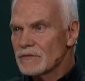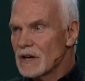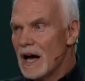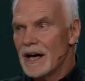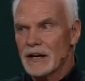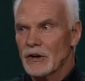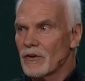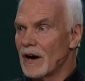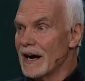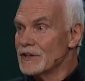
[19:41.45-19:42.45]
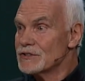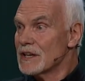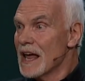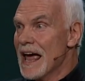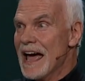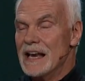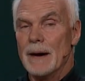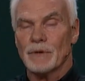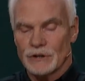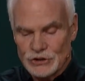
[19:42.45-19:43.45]
of God in Christ, and
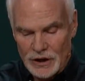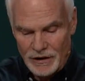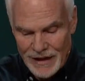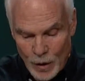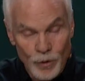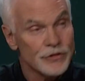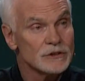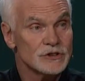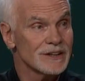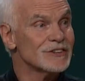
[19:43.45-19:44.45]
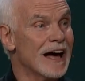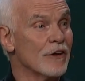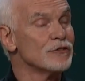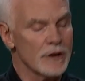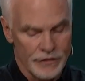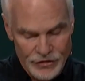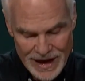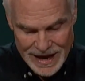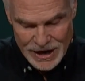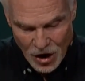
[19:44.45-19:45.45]
I'm going to share that with the Gentiles that
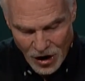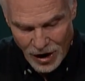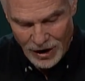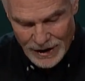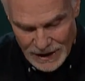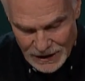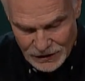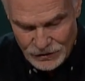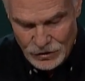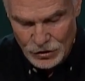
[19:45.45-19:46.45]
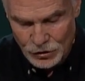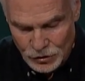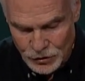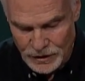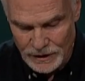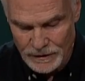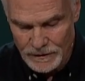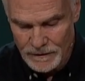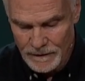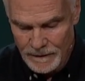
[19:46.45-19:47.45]
they are included.
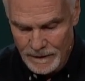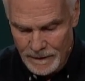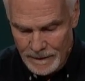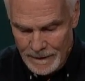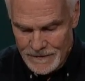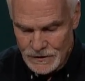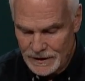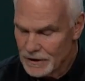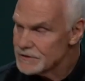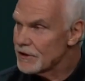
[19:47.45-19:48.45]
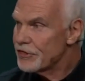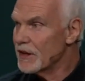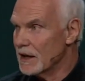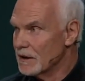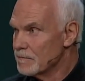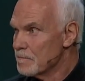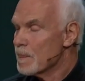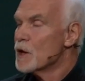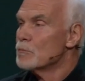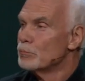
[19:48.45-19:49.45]
So here's the thing
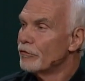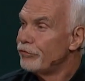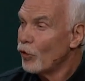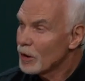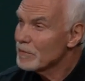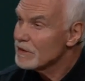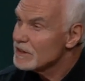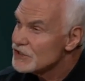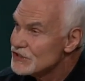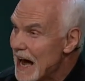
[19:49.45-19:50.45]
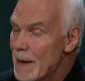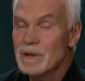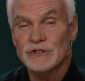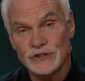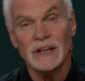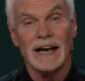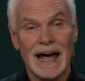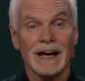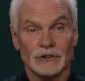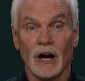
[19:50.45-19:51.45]
before Simon
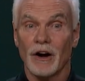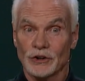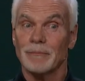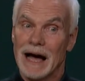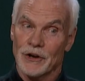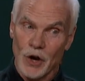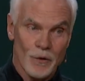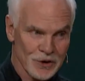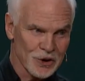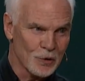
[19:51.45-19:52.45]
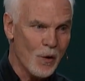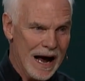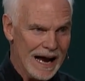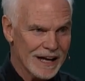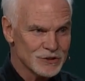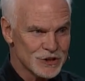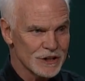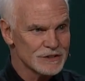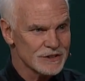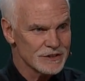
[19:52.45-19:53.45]
Sinek talked about knowing your why,
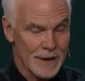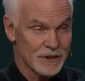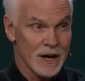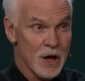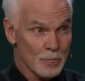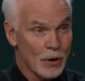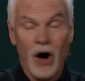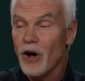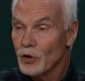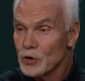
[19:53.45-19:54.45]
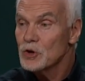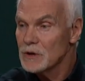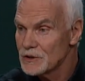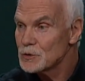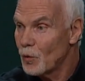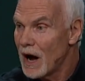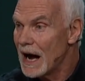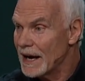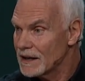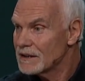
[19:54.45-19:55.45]
Jesus, um, Paul knew his
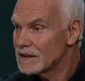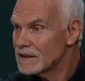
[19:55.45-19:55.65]
why.